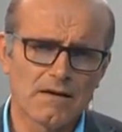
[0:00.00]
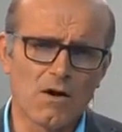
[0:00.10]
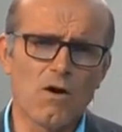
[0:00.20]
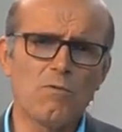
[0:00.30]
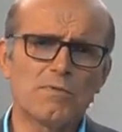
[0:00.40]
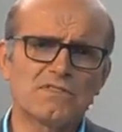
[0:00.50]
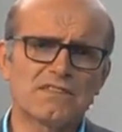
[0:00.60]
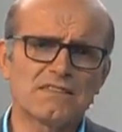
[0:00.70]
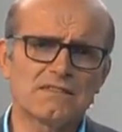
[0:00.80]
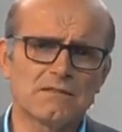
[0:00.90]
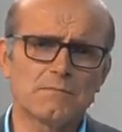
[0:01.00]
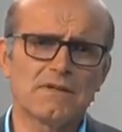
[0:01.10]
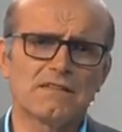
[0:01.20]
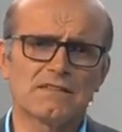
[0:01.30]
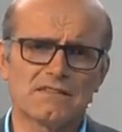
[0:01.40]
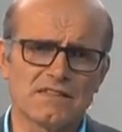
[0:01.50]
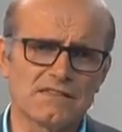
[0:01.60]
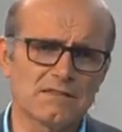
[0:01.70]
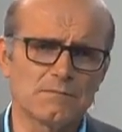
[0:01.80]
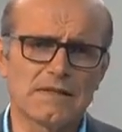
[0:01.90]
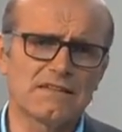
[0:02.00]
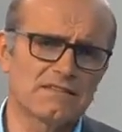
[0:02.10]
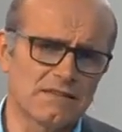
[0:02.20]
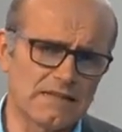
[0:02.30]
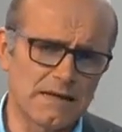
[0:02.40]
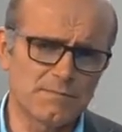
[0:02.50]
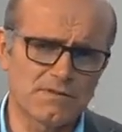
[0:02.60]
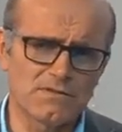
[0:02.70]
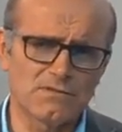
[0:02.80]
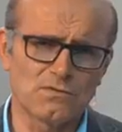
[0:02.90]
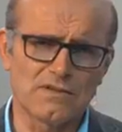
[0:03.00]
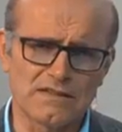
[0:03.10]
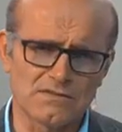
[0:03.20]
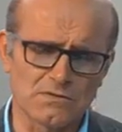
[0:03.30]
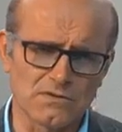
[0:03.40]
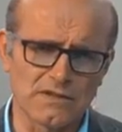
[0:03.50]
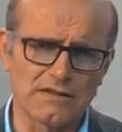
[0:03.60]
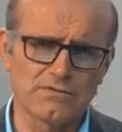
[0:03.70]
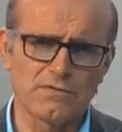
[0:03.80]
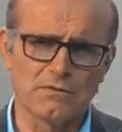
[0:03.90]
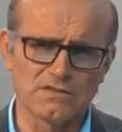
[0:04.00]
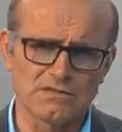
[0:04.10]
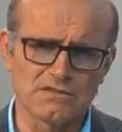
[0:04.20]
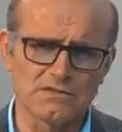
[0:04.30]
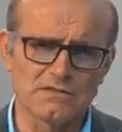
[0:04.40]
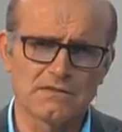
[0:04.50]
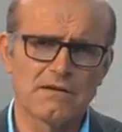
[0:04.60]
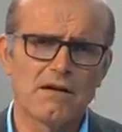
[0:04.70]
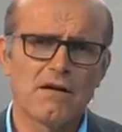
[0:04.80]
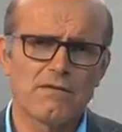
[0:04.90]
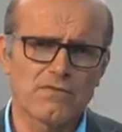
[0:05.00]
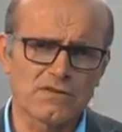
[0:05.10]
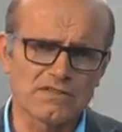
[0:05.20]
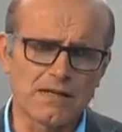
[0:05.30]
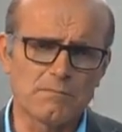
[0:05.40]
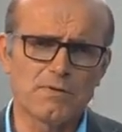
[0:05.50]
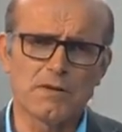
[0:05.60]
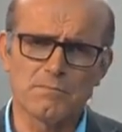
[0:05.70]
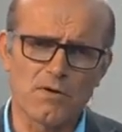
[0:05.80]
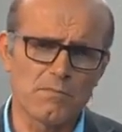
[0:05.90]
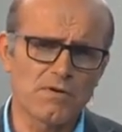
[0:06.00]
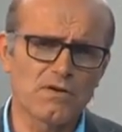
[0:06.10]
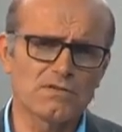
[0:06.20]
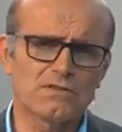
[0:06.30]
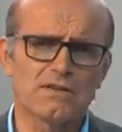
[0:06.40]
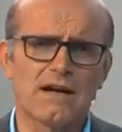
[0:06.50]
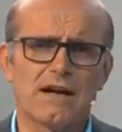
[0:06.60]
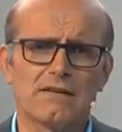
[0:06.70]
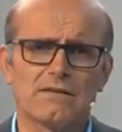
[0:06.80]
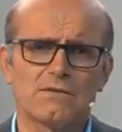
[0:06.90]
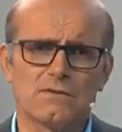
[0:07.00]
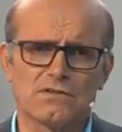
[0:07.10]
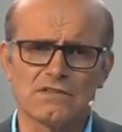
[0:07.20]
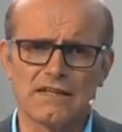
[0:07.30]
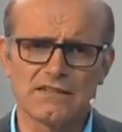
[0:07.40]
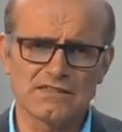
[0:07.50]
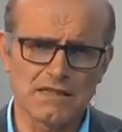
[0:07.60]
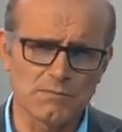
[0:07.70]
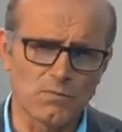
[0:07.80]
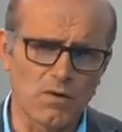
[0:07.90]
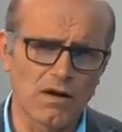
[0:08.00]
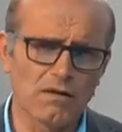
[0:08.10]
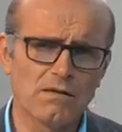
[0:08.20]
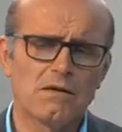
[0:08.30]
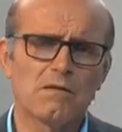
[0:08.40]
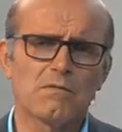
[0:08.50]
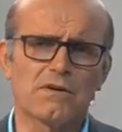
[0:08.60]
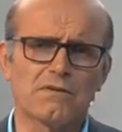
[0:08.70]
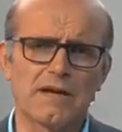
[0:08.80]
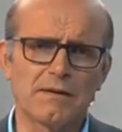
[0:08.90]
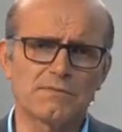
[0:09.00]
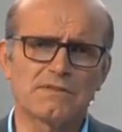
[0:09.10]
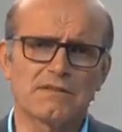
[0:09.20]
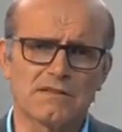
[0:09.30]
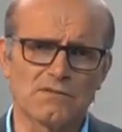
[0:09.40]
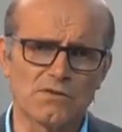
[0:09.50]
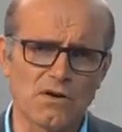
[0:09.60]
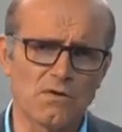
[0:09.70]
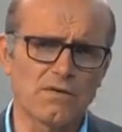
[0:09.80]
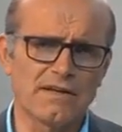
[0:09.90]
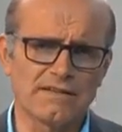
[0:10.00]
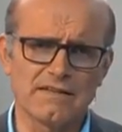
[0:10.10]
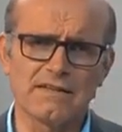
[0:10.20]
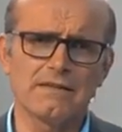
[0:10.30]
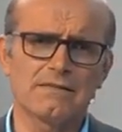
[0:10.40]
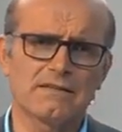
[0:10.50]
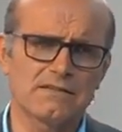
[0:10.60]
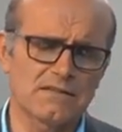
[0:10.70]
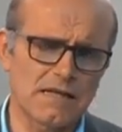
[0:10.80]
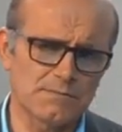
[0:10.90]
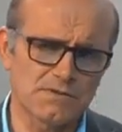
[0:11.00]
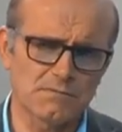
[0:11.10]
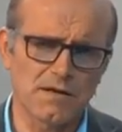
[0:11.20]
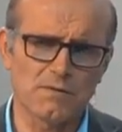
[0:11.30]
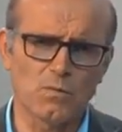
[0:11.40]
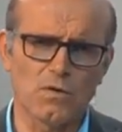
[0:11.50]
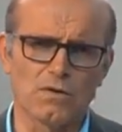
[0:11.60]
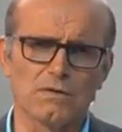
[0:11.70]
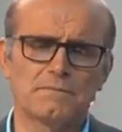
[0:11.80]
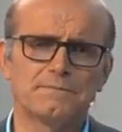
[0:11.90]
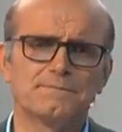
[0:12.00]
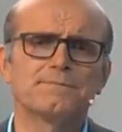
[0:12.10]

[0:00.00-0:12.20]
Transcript: An open system is a system that is adapted to natural influences. For example, a permaculture garden or snake-shaped wall where grapes can grow in the heat that is captured by the wall.